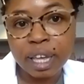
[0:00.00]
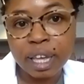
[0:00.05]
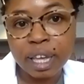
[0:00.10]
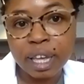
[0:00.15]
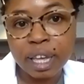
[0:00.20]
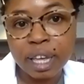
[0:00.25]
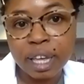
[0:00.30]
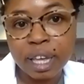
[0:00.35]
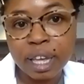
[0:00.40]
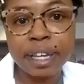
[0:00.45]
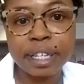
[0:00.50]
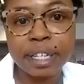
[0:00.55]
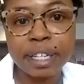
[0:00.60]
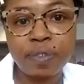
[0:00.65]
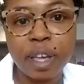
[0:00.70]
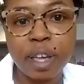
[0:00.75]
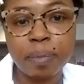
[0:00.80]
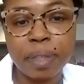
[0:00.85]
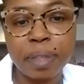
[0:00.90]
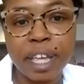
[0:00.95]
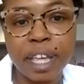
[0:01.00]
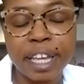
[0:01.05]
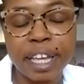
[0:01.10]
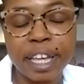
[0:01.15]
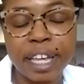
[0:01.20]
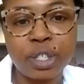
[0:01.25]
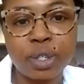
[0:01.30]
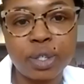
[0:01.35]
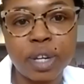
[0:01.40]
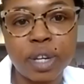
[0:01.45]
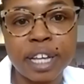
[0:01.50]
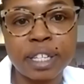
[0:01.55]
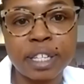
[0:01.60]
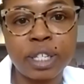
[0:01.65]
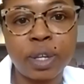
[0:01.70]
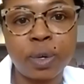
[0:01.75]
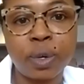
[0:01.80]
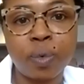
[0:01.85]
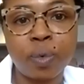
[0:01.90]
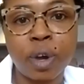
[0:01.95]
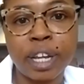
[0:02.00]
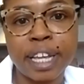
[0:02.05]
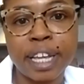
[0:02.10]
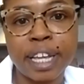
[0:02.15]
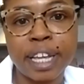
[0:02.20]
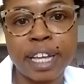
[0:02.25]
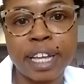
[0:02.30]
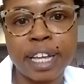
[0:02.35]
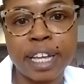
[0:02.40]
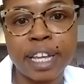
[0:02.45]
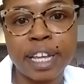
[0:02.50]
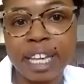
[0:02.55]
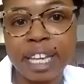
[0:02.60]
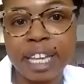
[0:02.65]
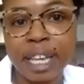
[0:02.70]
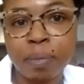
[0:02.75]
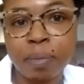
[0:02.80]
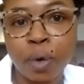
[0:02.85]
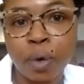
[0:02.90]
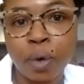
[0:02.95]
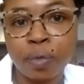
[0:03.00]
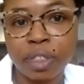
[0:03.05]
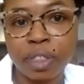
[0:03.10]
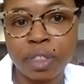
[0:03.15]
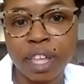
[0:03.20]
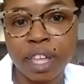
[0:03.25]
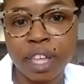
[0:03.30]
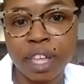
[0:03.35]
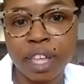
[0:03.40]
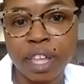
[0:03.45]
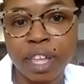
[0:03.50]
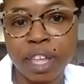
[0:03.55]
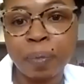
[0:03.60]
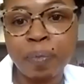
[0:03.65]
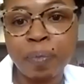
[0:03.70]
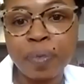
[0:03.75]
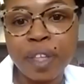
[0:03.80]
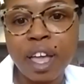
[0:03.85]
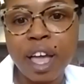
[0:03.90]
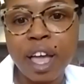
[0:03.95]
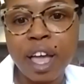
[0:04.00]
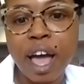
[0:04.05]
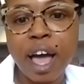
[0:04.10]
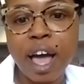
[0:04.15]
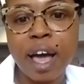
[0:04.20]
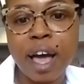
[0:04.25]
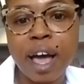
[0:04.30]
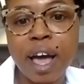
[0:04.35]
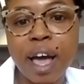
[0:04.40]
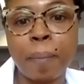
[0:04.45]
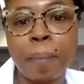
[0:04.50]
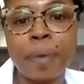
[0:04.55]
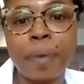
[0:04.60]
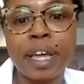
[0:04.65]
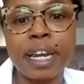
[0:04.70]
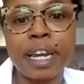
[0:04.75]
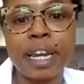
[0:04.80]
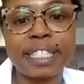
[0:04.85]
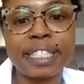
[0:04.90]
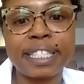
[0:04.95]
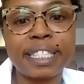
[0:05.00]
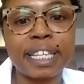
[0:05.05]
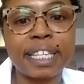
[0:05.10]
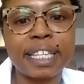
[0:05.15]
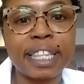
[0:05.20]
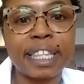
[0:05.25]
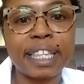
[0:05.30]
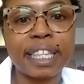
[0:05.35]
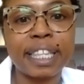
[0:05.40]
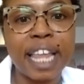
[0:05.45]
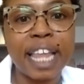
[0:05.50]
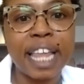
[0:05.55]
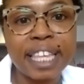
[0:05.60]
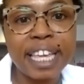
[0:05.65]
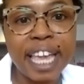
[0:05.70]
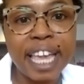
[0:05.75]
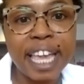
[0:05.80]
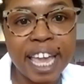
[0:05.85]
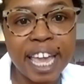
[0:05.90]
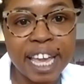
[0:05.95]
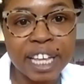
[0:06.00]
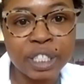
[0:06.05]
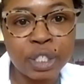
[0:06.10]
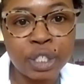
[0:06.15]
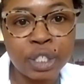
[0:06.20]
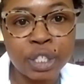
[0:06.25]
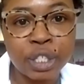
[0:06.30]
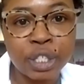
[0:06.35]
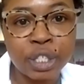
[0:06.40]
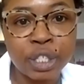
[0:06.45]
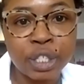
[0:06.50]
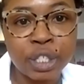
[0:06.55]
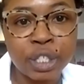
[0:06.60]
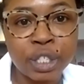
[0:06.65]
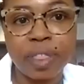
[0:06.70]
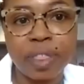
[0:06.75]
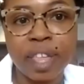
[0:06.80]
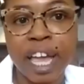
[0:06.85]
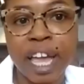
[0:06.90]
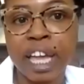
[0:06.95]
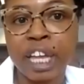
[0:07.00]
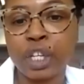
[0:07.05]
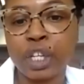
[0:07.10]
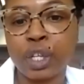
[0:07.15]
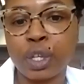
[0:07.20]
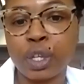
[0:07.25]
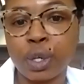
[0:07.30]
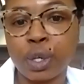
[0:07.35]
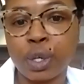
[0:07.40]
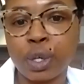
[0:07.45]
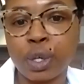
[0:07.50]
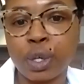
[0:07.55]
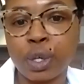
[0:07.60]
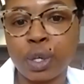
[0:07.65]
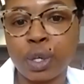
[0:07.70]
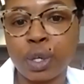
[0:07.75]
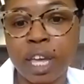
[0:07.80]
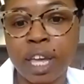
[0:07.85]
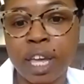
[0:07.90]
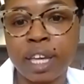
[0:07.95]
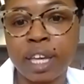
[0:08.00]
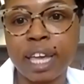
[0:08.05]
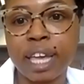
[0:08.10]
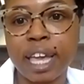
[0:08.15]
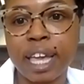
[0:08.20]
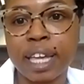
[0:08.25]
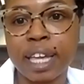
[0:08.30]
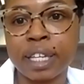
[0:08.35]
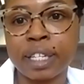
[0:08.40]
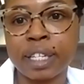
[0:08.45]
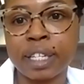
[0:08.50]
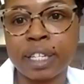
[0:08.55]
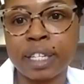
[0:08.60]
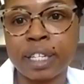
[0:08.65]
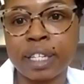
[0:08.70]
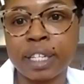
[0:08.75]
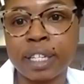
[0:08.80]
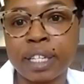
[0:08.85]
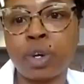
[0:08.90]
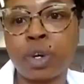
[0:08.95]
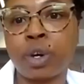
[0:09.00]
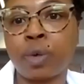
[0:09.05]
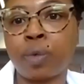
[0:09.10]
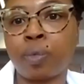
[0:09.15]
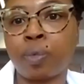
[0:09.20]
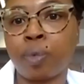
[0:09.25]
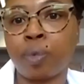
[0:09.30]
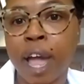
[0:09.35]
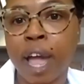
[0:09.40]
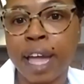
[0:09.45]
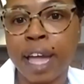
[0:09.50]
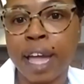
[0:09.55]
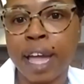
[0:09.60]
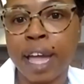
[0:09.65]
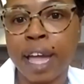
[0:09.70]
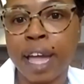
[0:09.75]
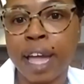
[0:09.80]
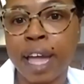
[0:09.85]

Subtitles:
And Becca's family, I guess you guys can work as a team over there. But select the answer that you think is correct.